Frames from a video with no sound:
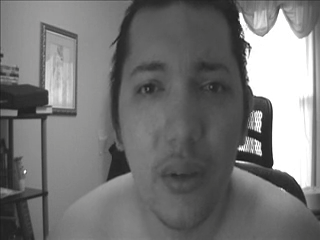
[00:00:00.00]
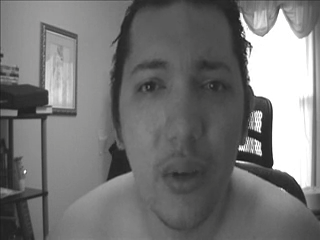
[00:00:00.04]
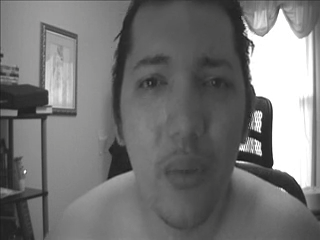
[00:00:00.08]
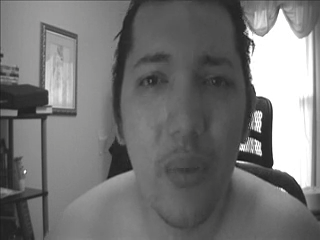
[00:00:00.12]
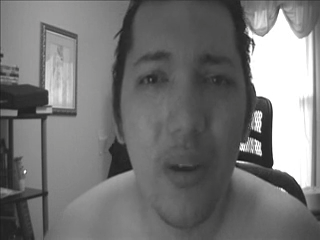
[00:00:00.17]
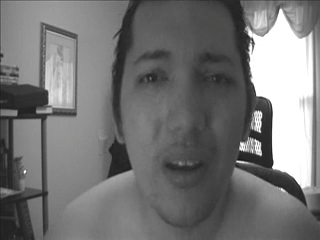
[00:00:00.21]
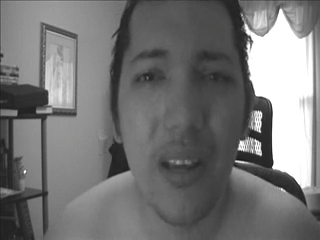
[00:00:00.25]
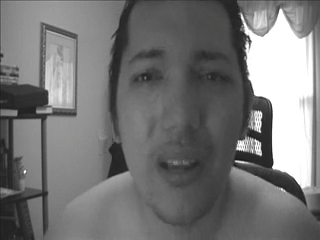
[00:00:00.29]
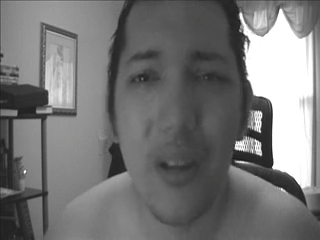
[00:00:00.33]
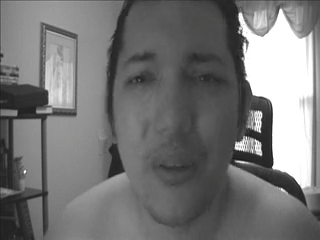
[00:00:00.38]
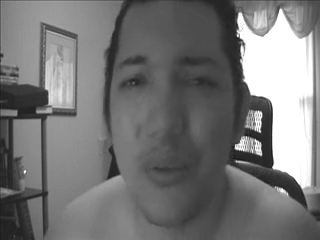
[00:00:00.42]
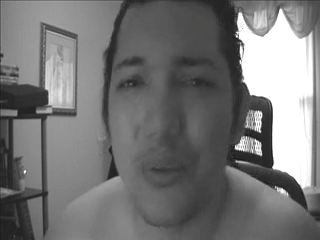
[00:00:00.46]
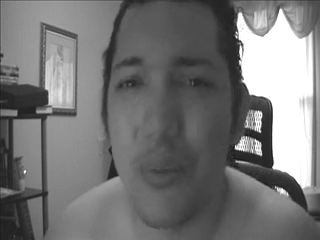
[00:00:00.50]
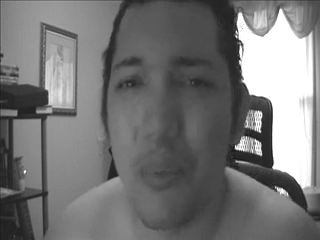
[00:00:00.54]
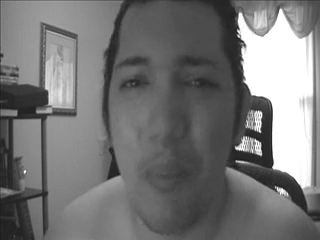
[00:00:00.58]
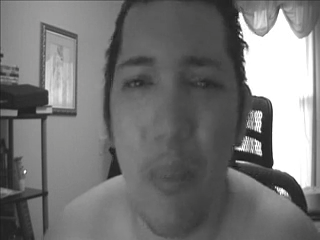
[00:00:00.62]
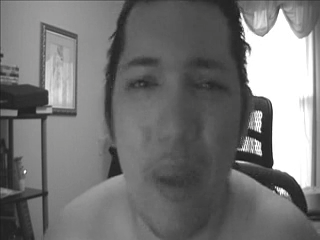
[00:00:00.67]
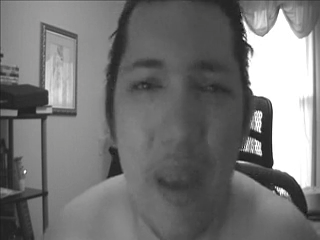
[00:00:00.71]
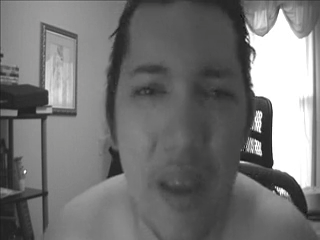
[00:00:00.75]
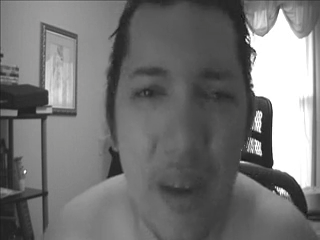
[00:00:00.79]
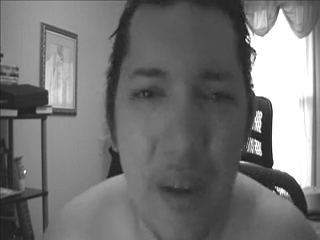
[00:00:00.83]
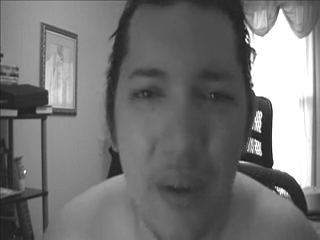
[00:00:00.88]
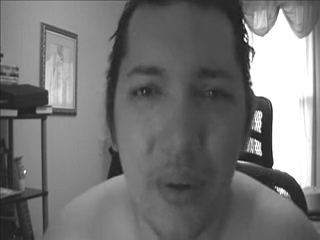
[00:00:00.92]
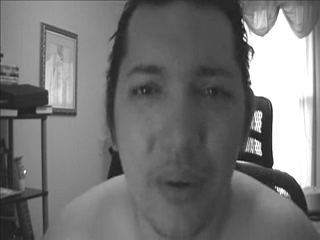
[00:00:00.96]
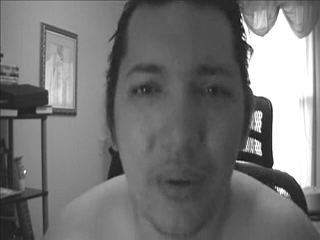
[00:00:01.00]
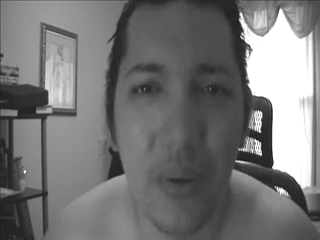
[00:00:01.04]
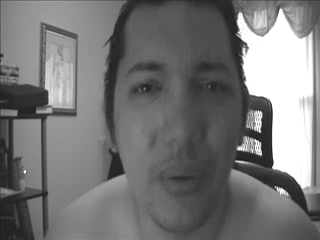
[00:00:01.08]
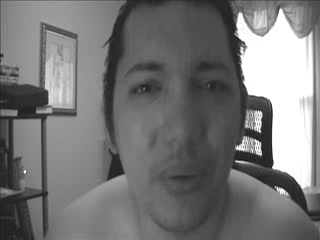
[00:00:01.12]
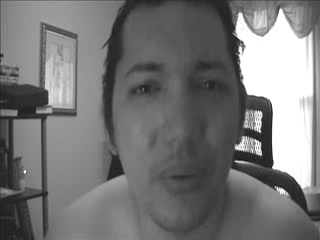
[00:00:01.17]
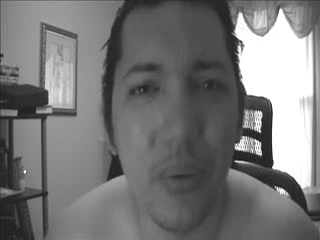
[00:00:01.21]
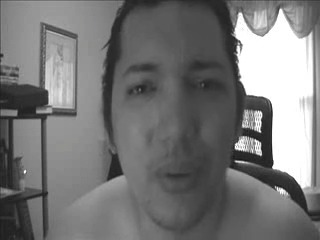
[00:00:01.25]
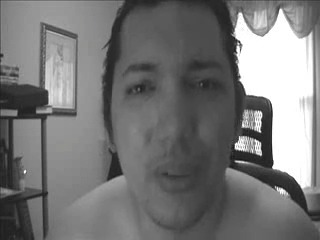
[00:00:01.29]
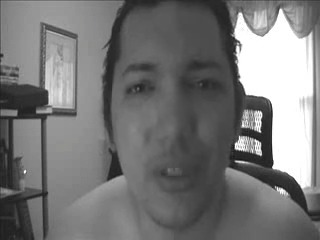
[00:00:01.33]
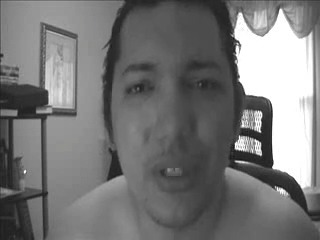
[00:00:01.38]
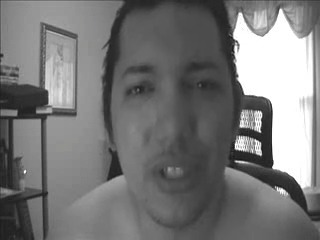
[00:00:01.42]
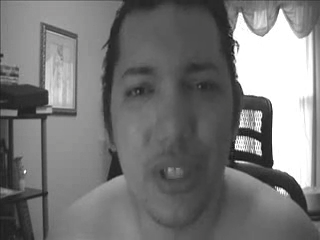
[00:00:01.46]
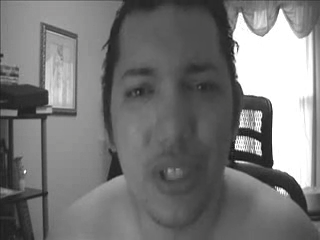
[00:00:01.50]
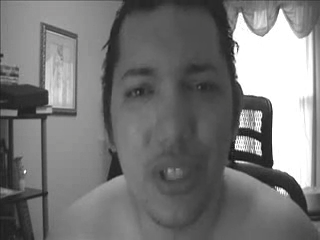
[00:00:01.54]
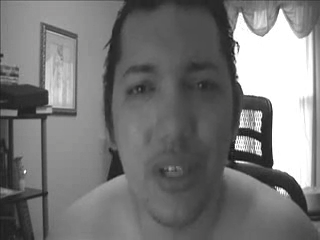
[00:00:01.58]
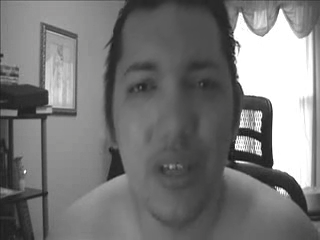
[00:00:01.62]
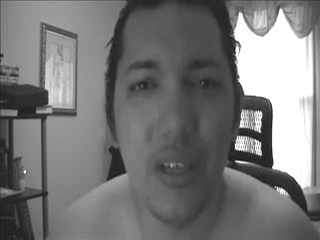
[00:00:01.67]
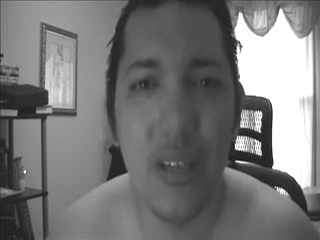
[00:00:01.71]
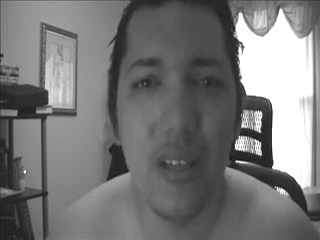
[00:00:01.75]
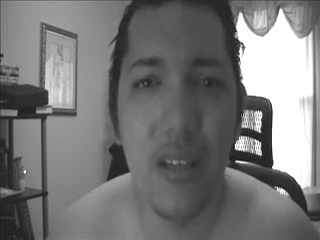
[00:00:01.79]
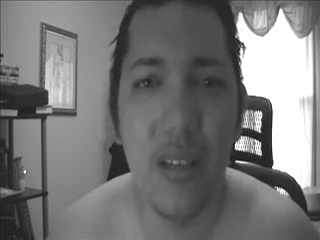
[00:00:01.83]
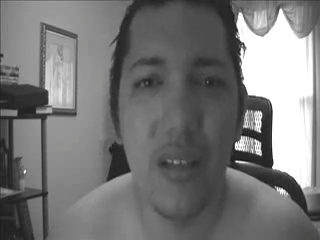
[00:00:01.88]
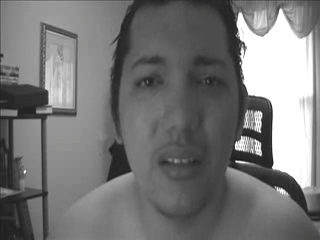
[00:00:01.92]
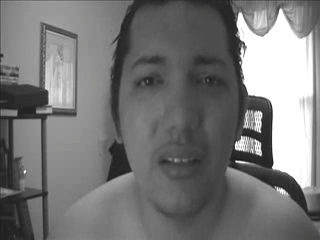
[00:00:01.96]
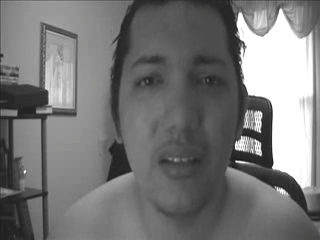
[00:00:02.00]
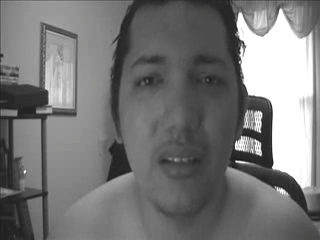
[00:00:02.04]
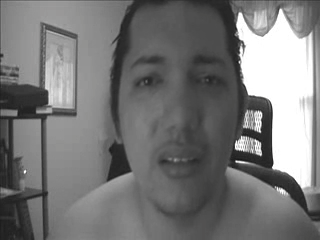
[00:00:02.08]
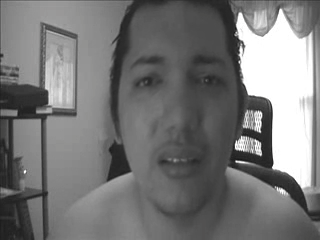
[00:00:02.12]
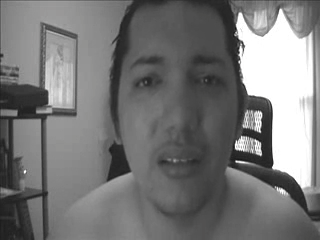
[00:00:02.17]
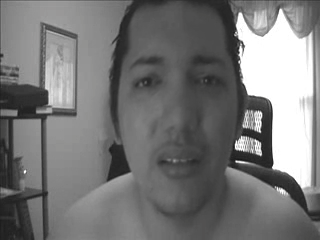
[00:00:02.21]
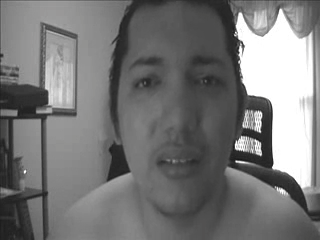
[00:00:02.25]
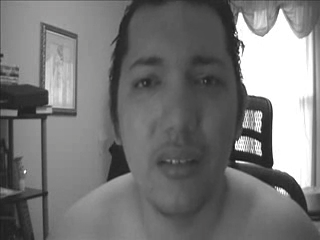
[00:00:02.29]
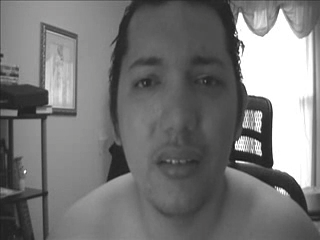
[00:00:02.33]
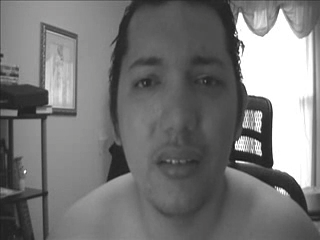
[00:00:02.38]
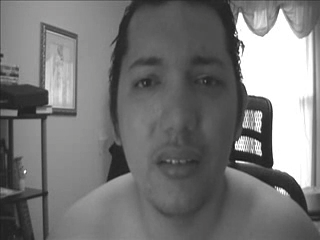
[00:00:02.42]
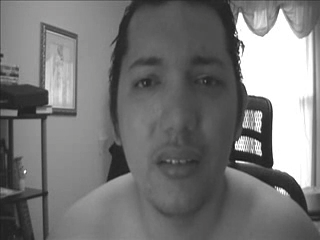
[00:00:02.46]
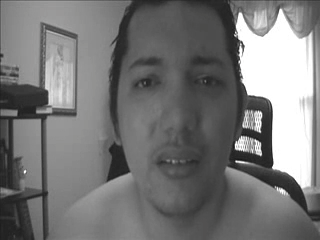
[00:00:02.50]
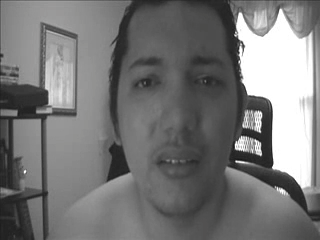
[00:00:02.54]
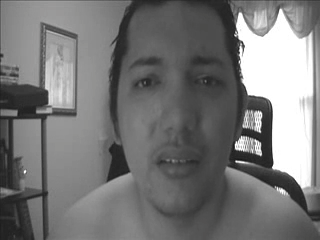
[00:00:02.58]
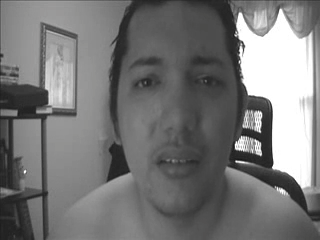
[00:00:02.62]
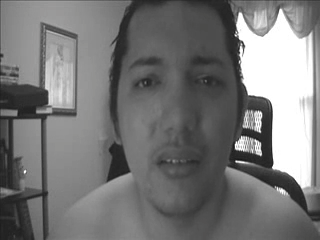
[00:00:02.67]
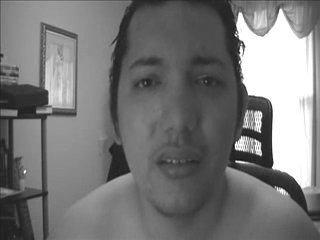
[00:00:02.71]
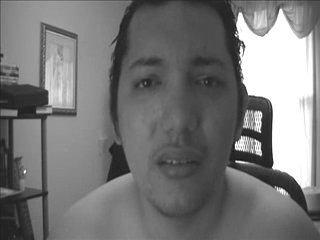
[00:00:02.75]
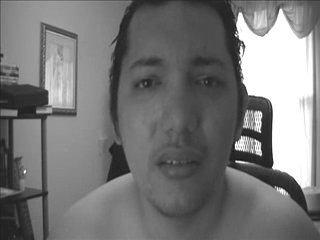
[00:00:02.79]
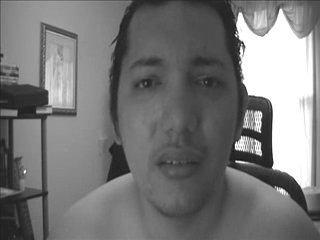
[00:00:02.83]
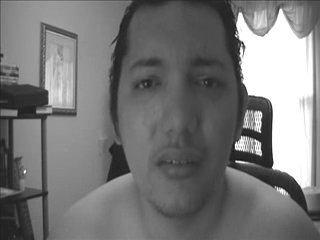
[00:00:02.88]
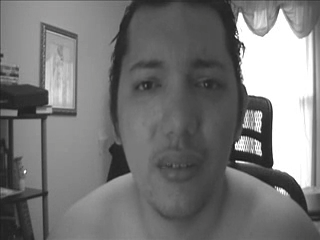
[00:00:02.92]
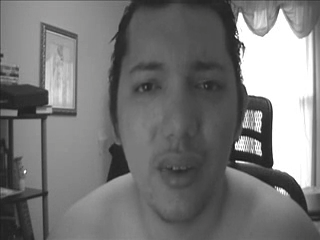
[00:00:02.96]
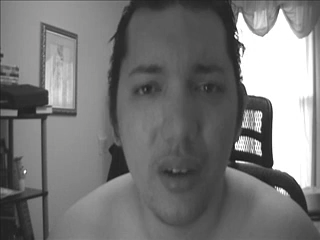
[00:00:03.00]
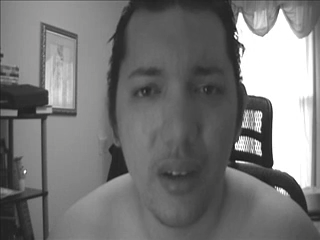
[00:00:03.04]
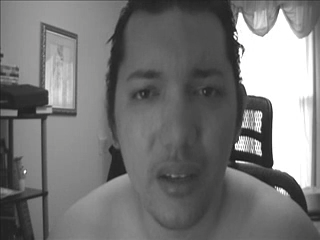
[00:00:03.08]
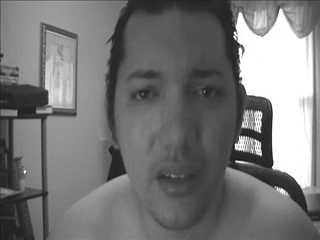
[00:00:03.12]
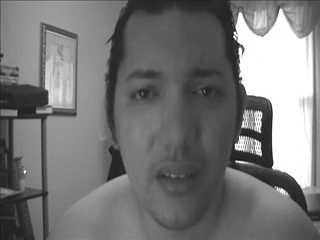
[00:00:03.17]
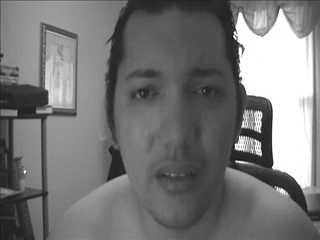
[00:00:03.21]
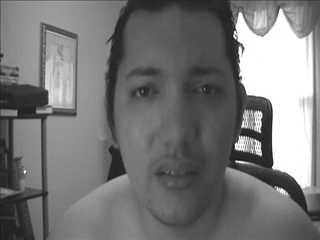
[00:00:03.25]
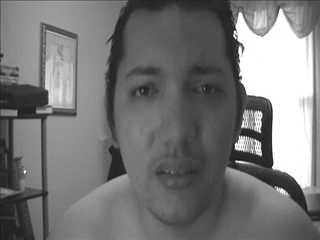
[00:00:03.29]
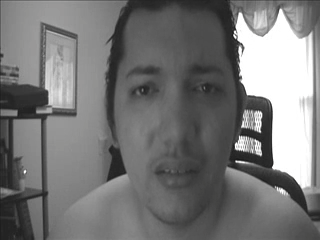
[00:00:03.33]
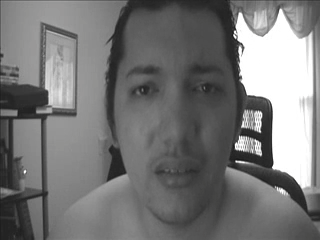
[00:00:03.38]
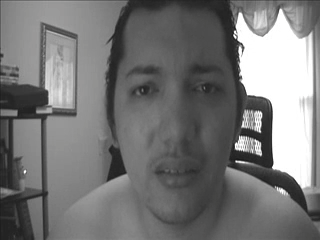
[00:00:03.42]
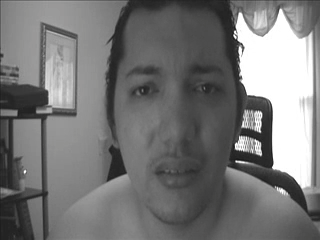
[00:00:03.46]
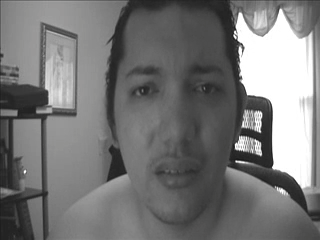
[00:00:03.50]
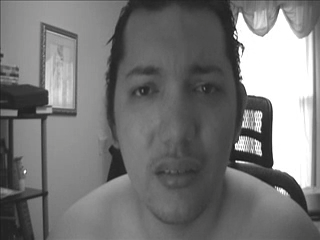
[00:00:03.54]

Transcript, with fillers: Nobody else made her do this shit. Right?